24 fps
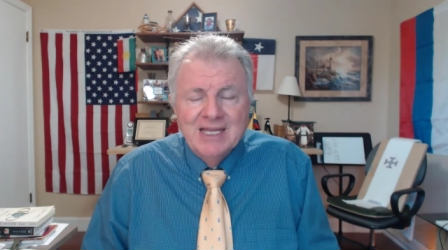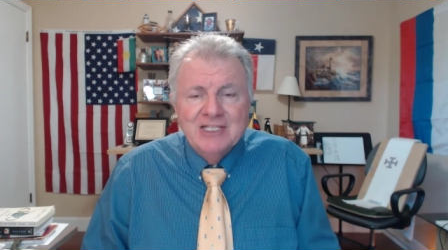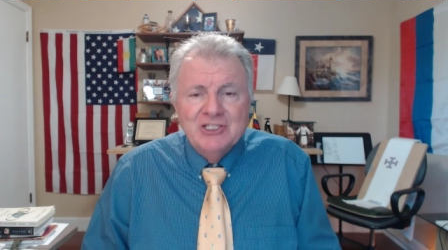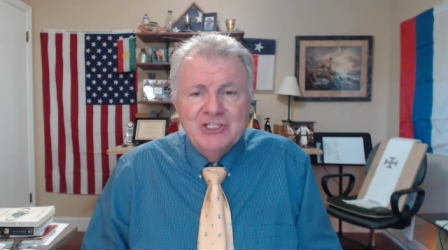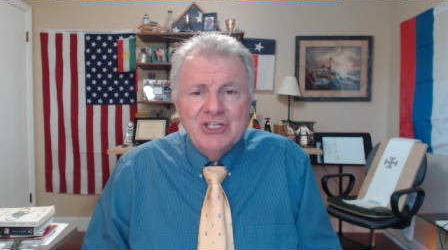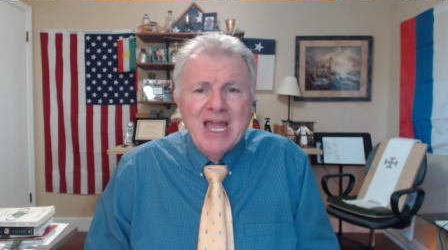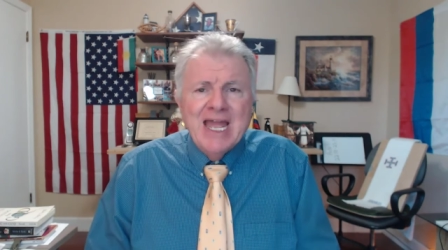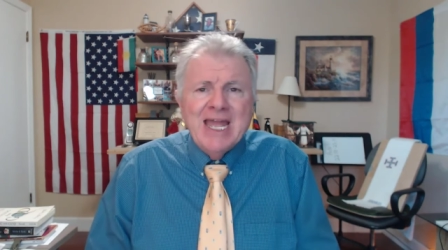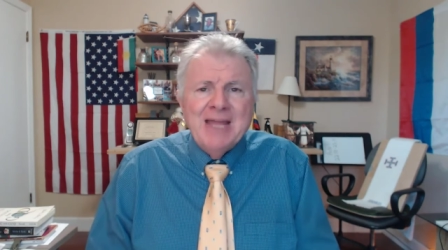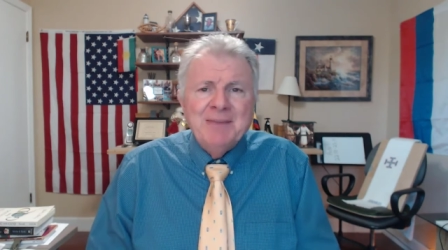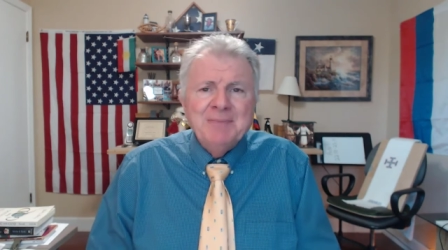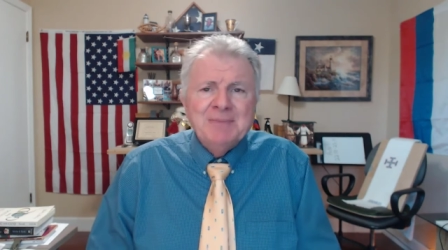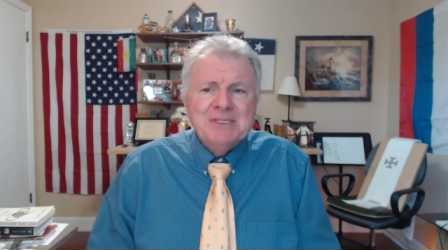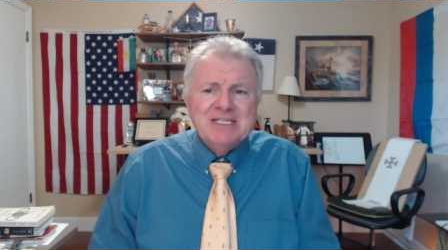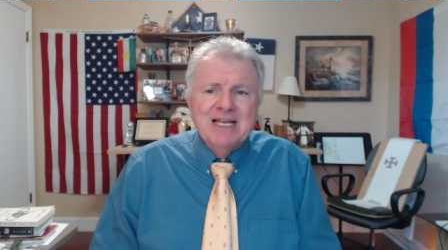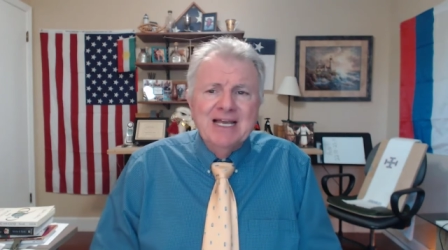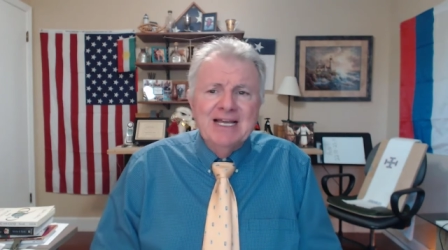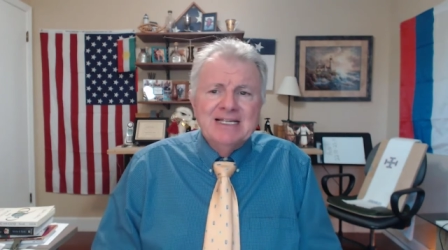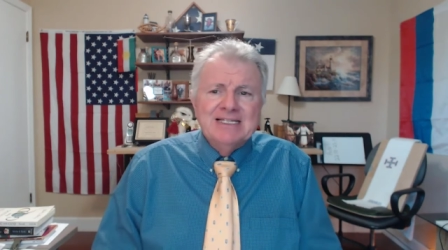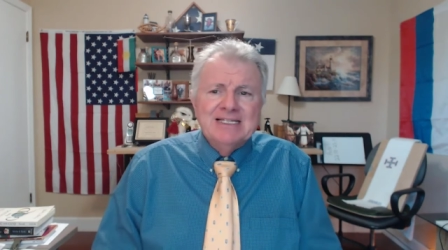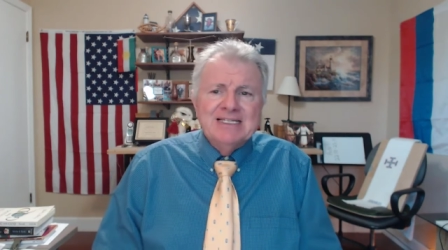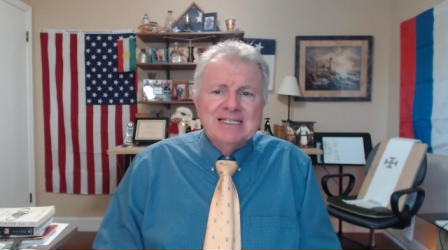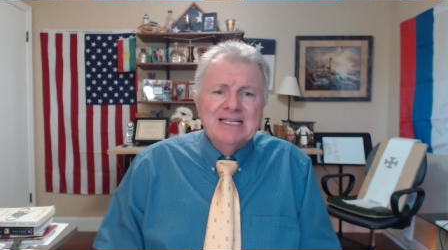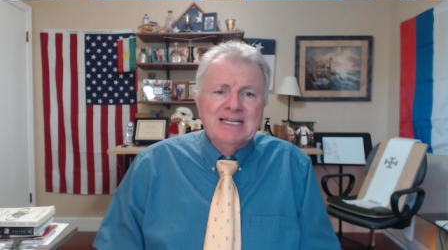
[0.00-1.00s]
James
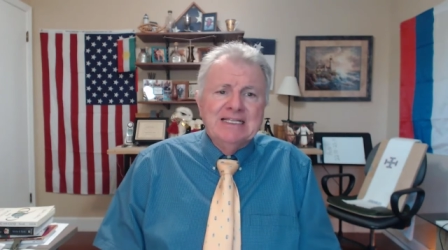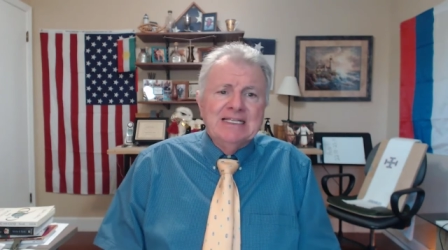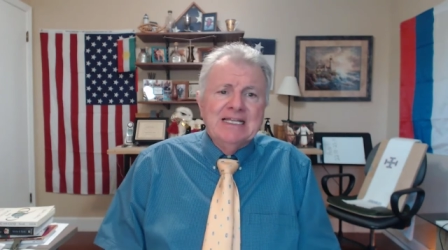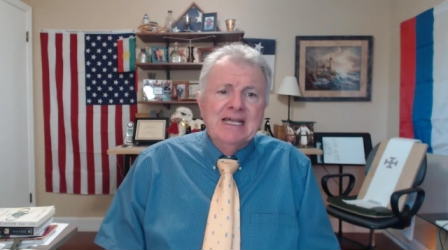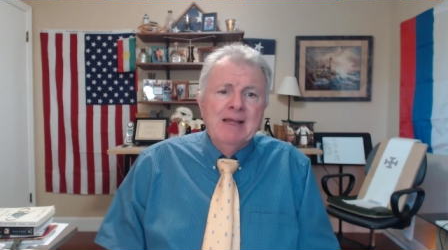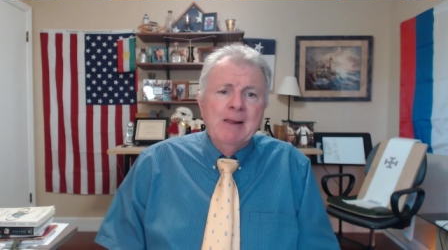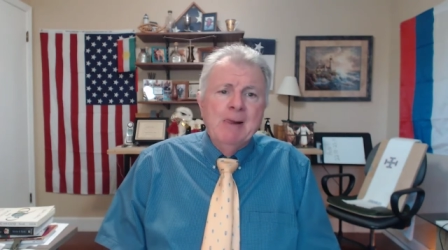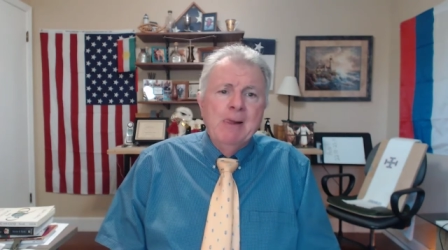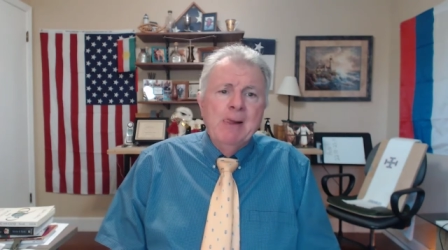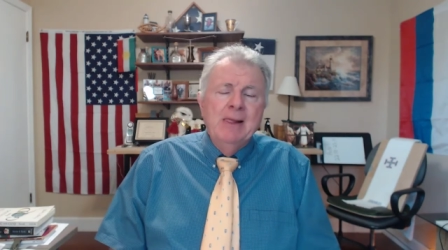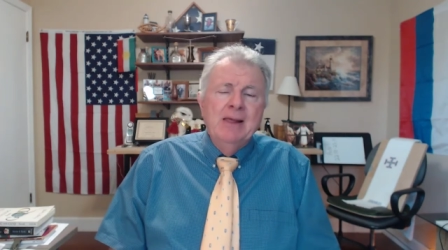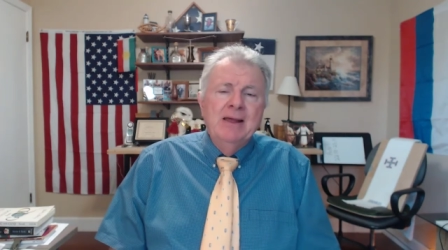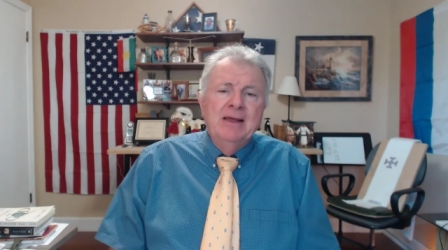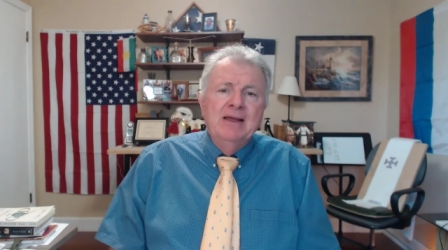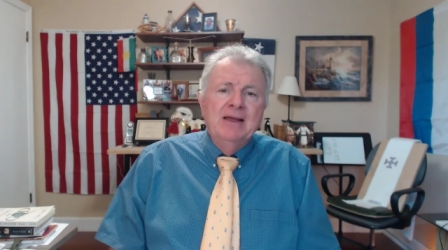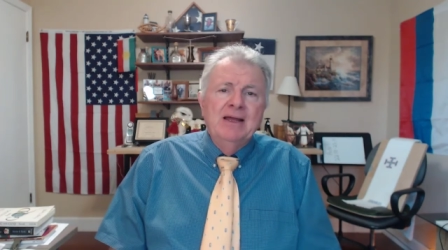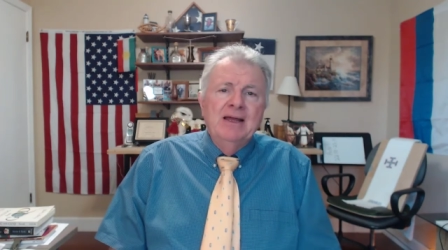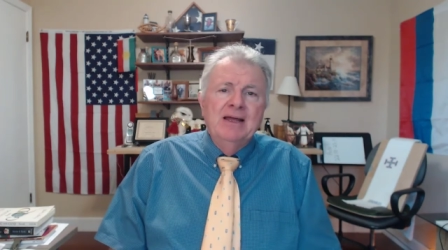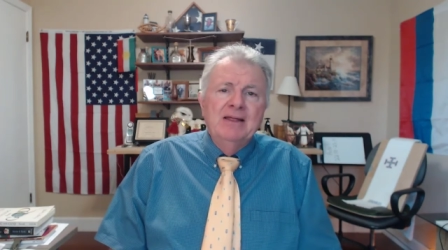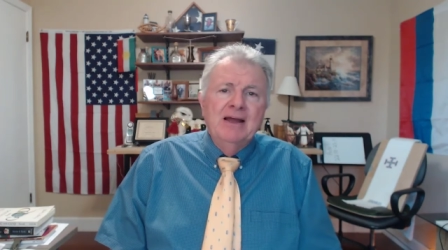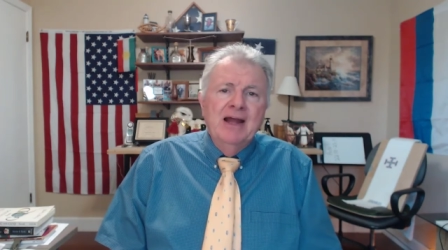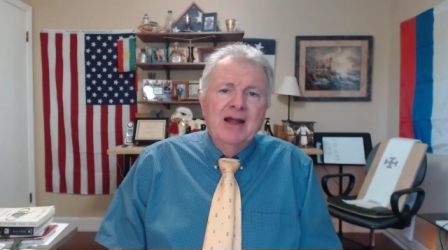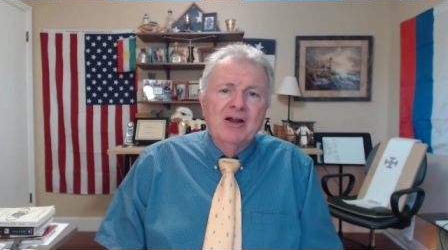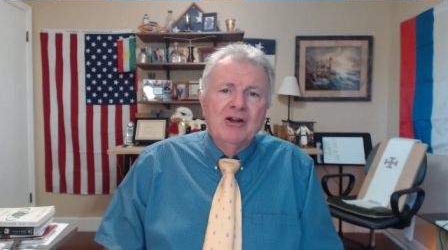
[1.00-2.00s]
says that
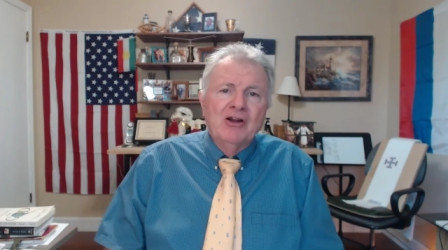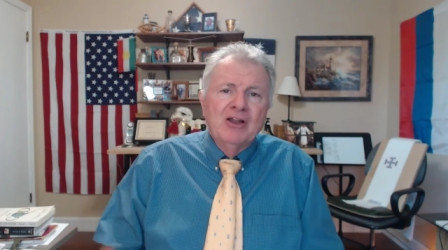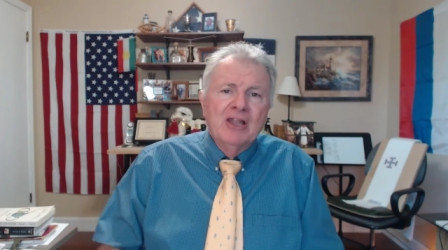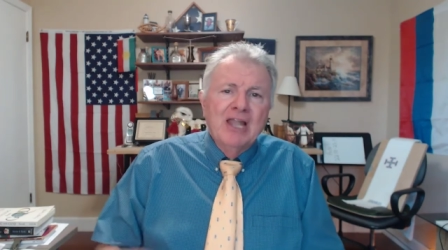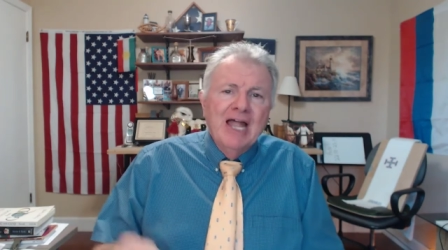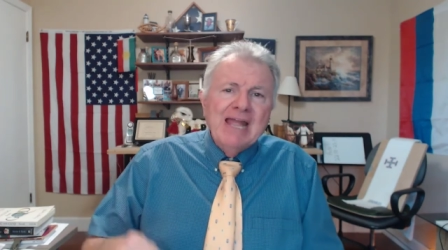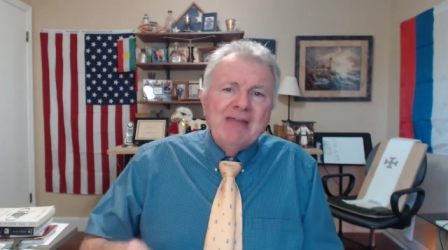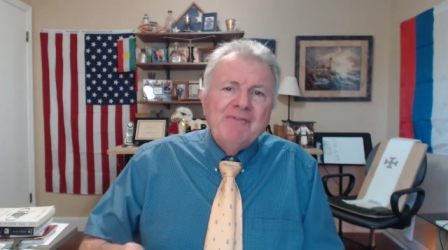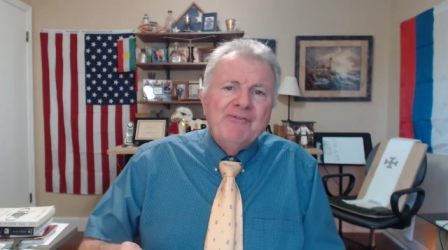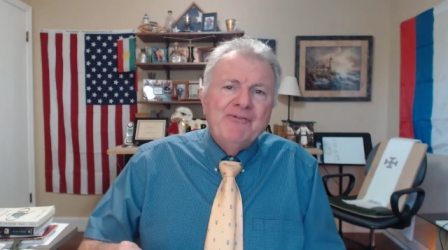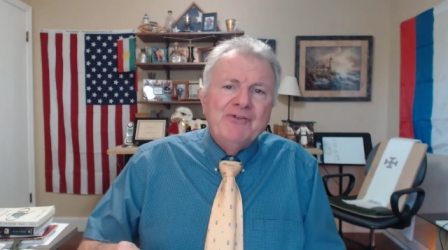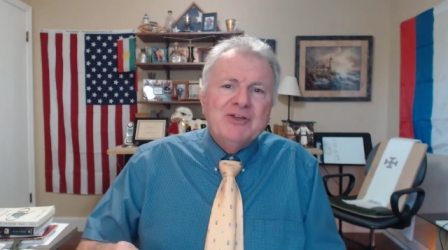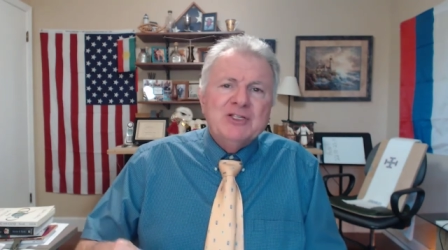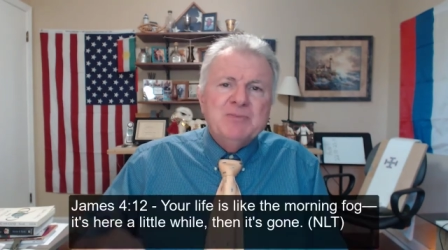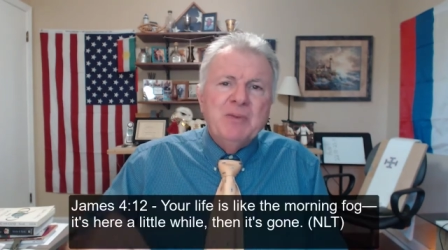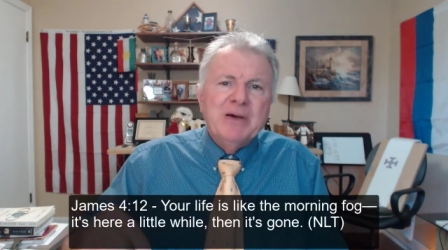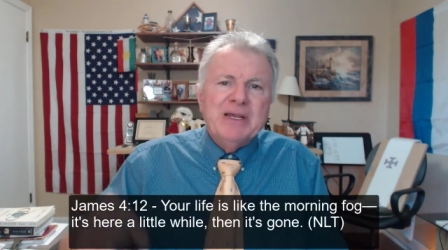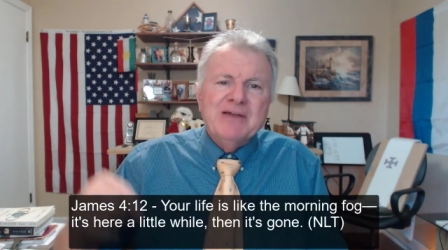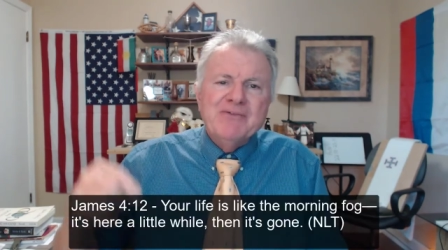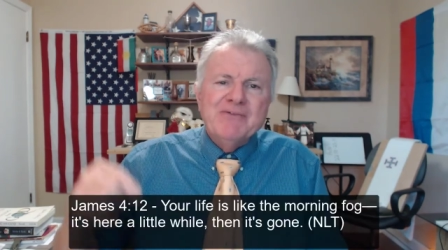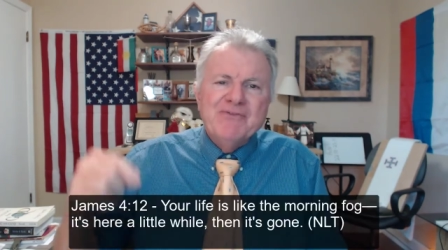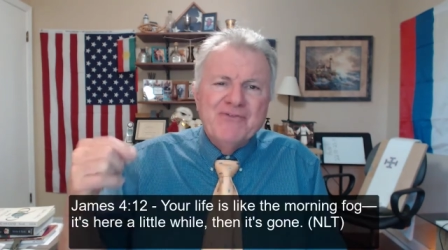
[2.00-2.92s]
our life is but a